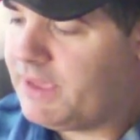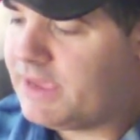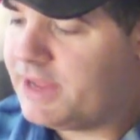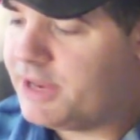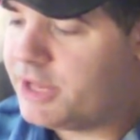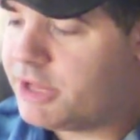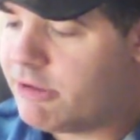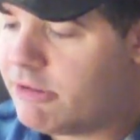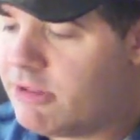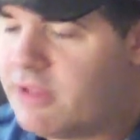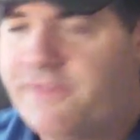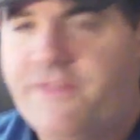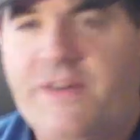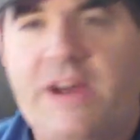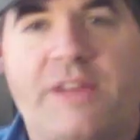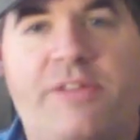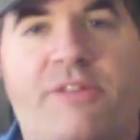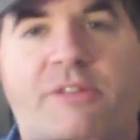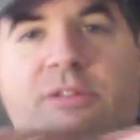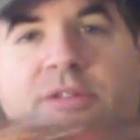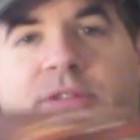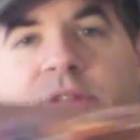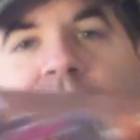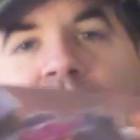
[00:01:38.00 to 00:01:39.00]
considering the
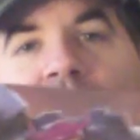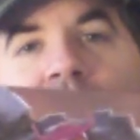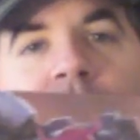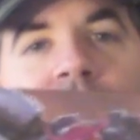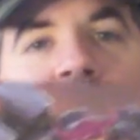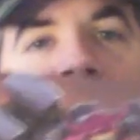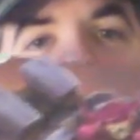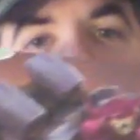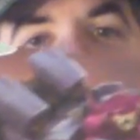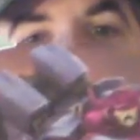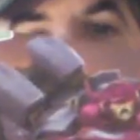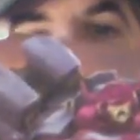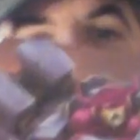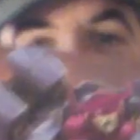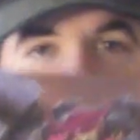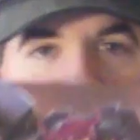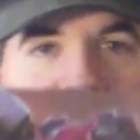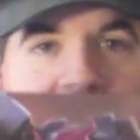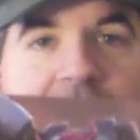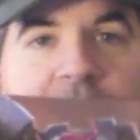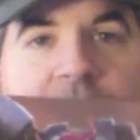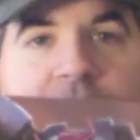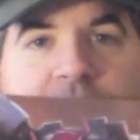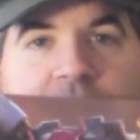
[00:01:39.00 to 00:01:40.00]
fact that there's
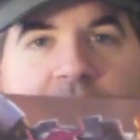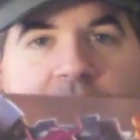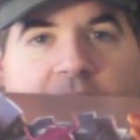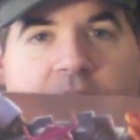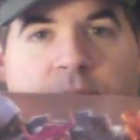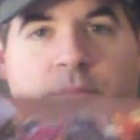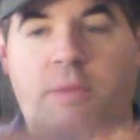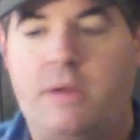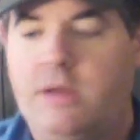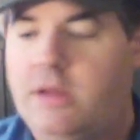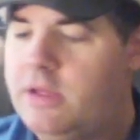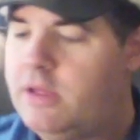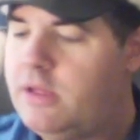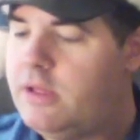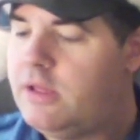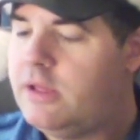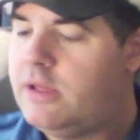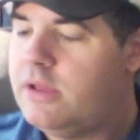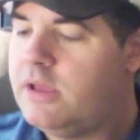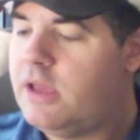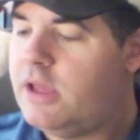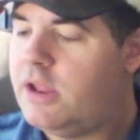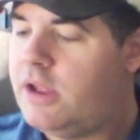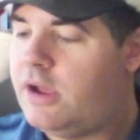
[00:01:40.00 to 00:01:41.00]
3 of them,
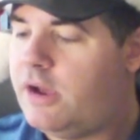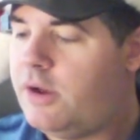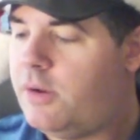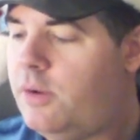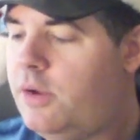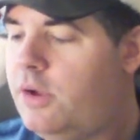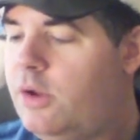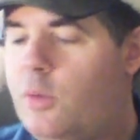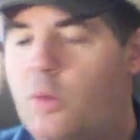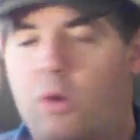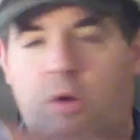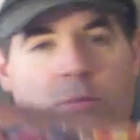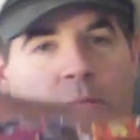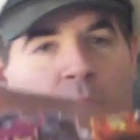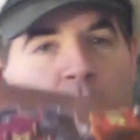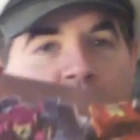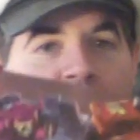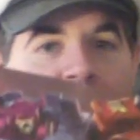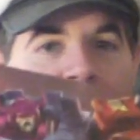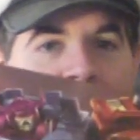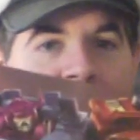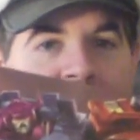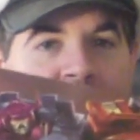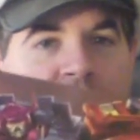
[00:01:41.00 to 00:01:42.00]
where
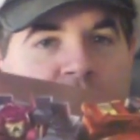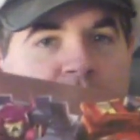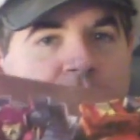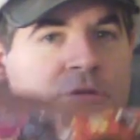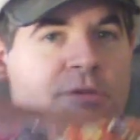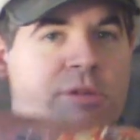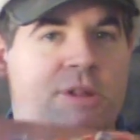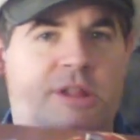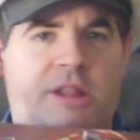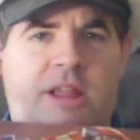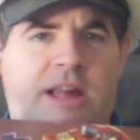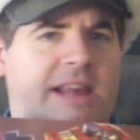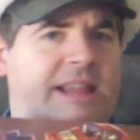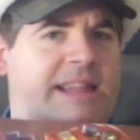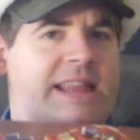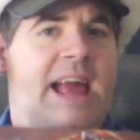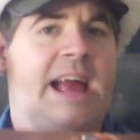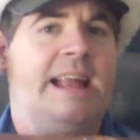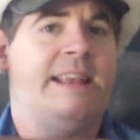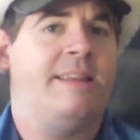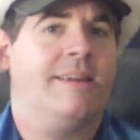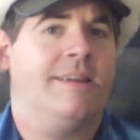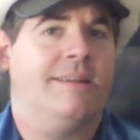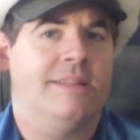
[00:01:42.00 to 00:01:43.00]
Motormaster is like
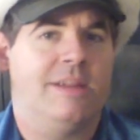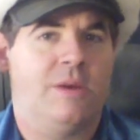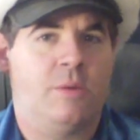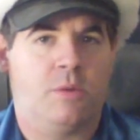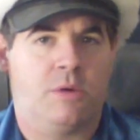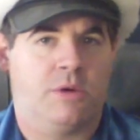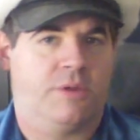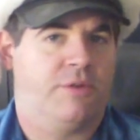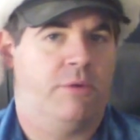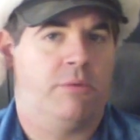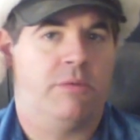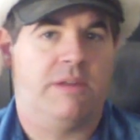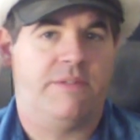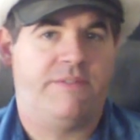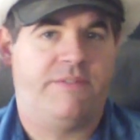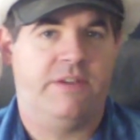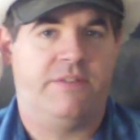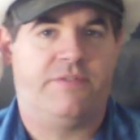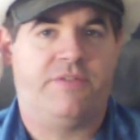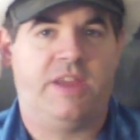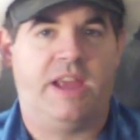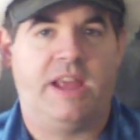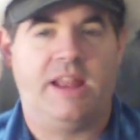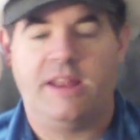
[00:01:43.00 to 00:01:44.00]
technically worth only
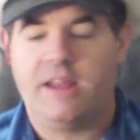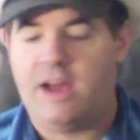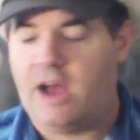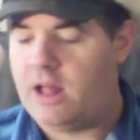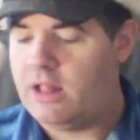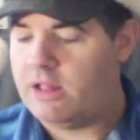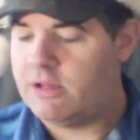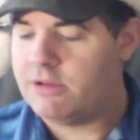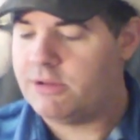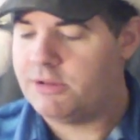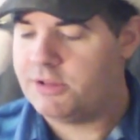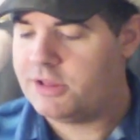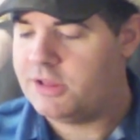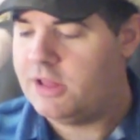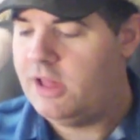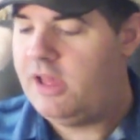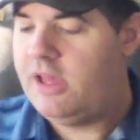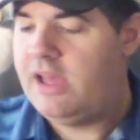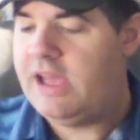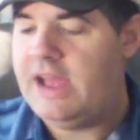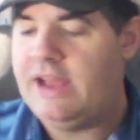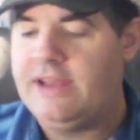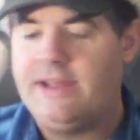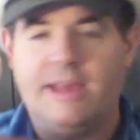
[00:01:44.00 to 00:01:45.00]
$15
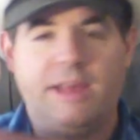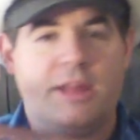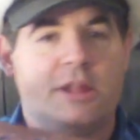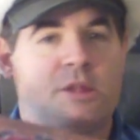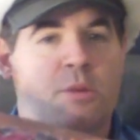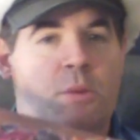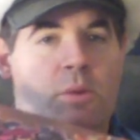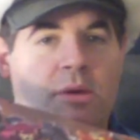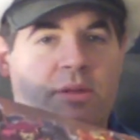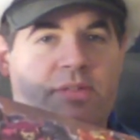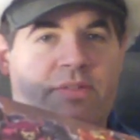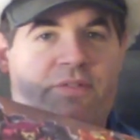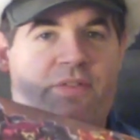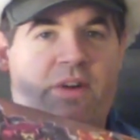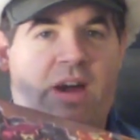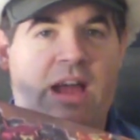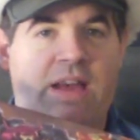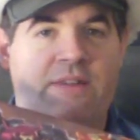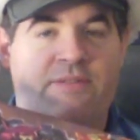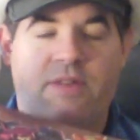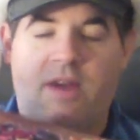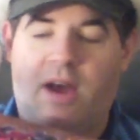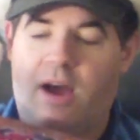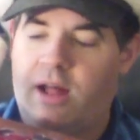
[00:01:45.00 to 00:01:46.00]
and he's worth
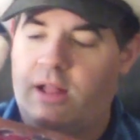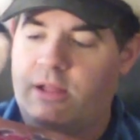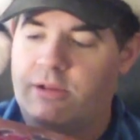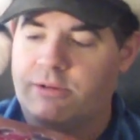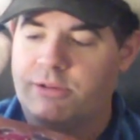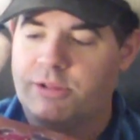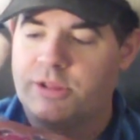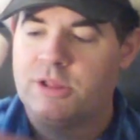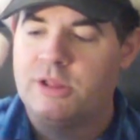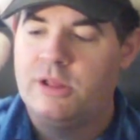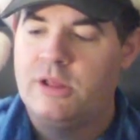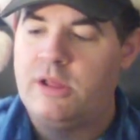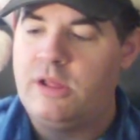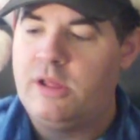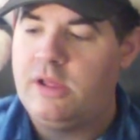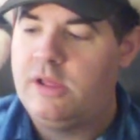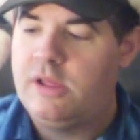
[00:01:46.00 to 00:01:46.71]
$5,